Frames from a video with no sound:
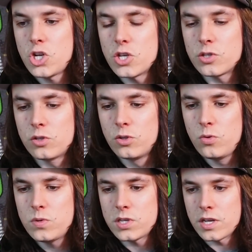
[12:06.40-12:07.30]
She is
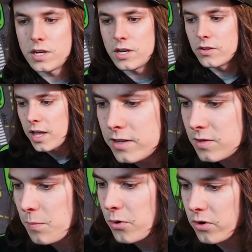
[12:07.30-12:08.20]
losing it here. That
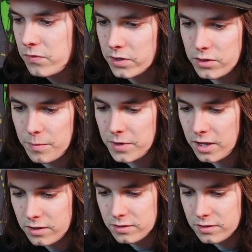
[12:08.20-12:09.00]
is a perfect thumbnail.